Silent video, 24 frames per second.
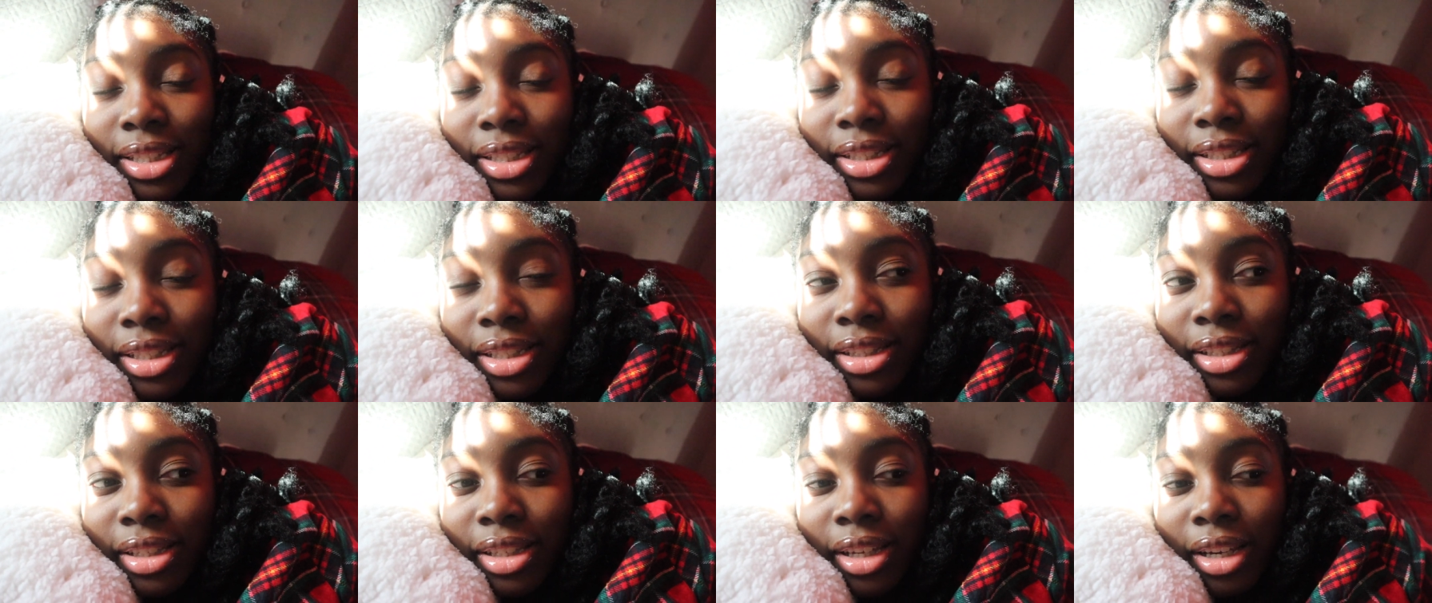
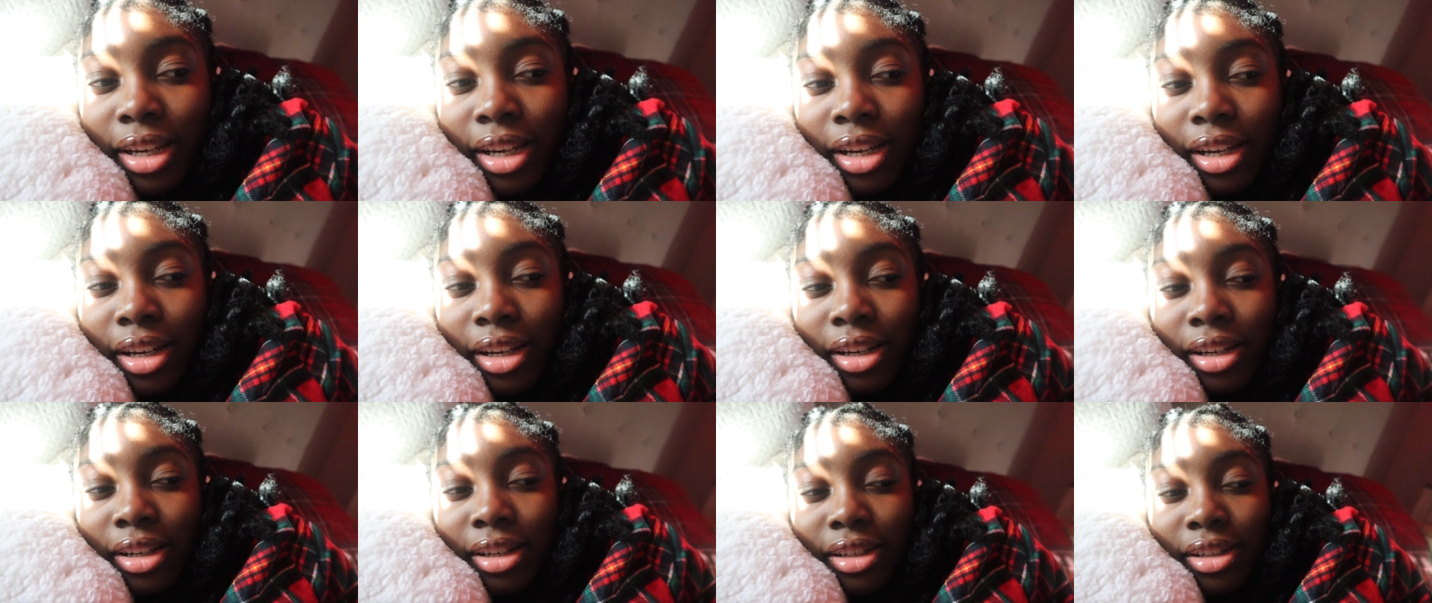And
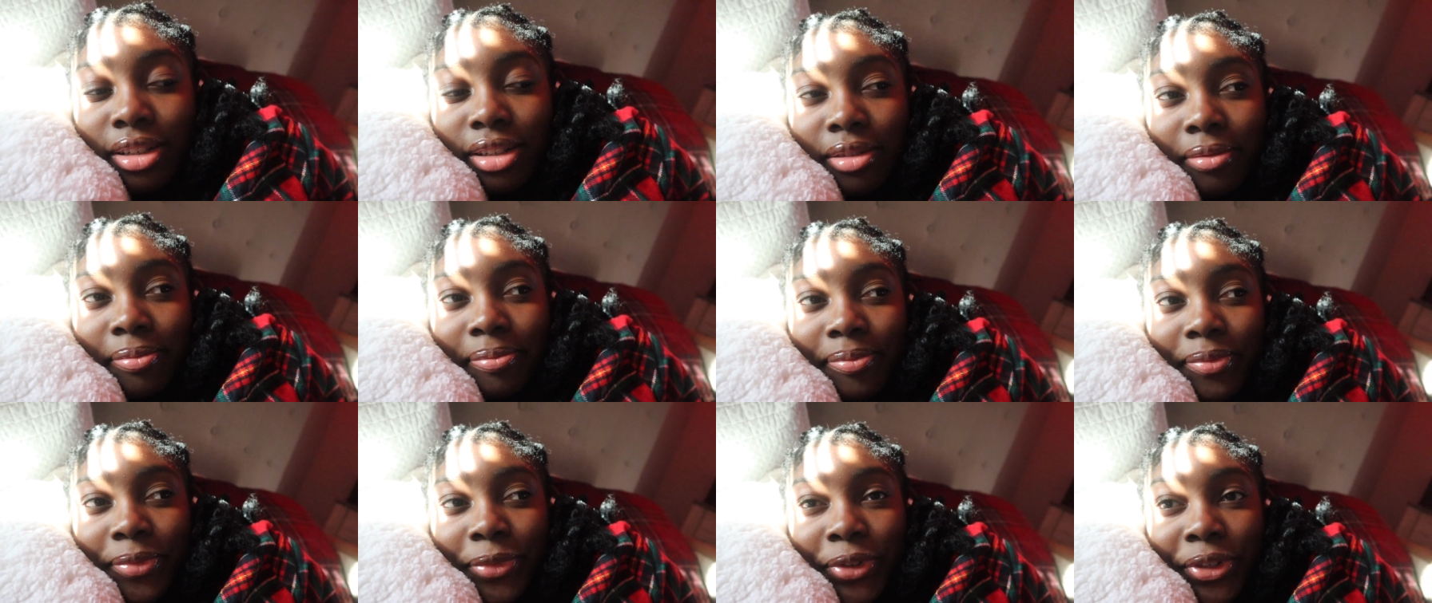yeah.
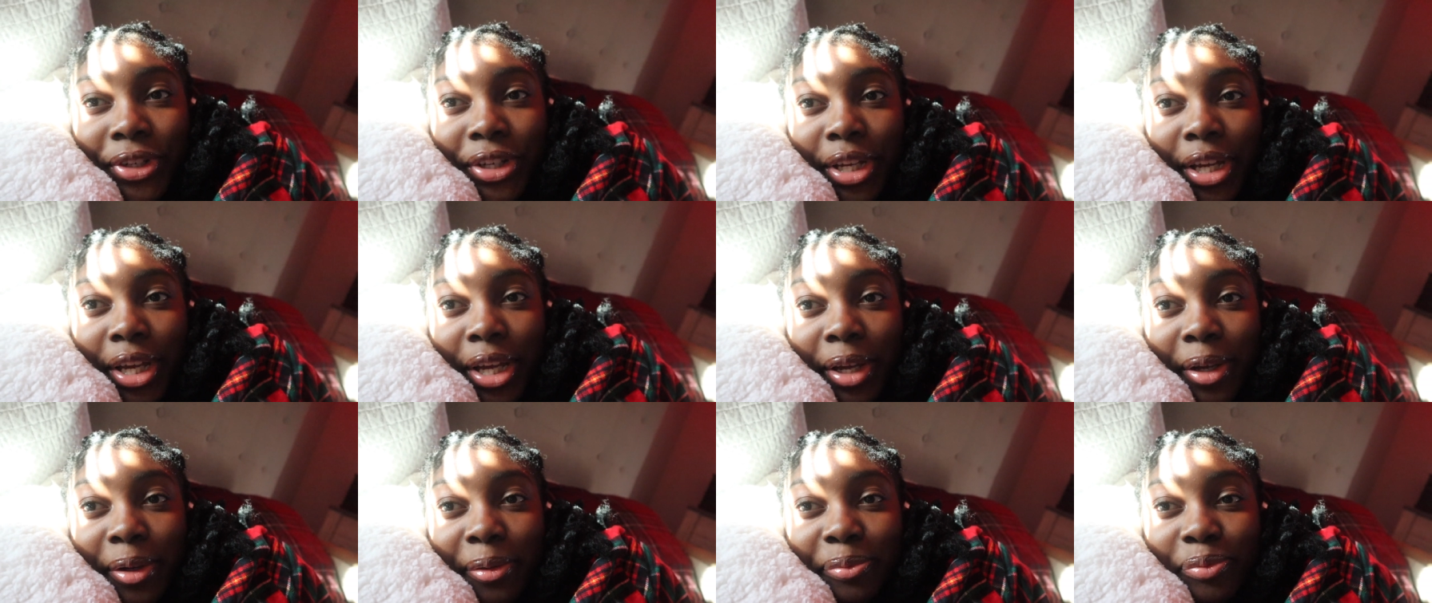
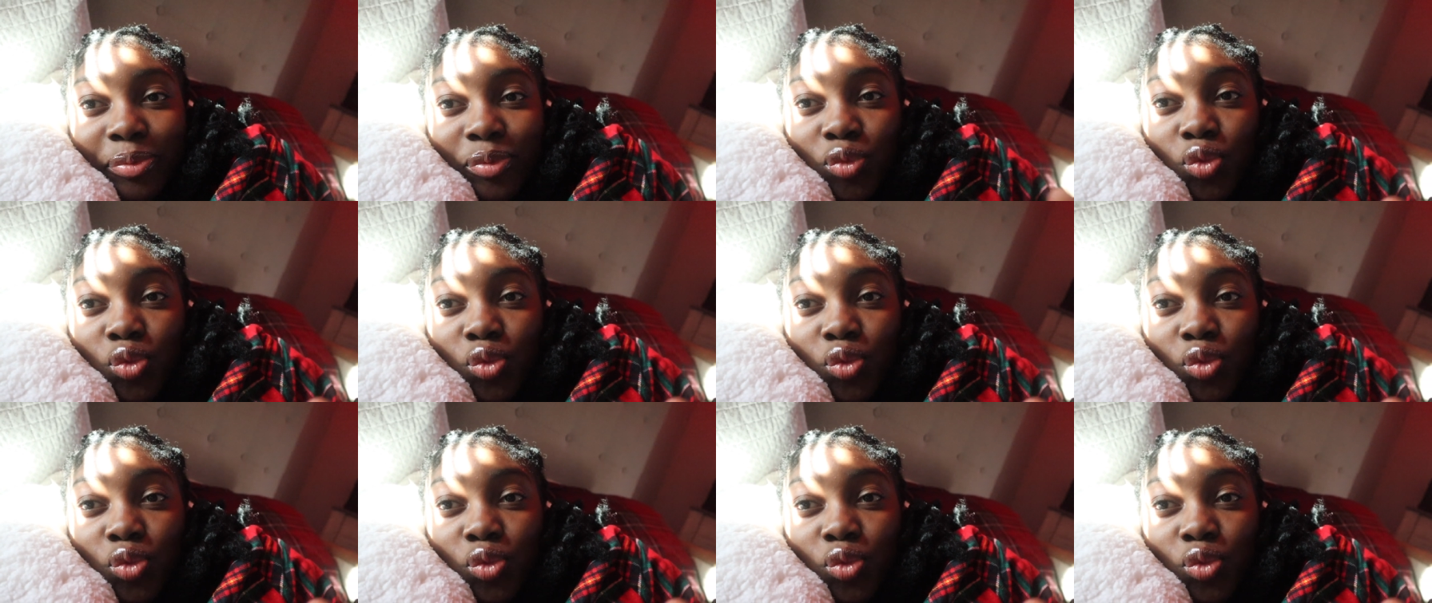Okay.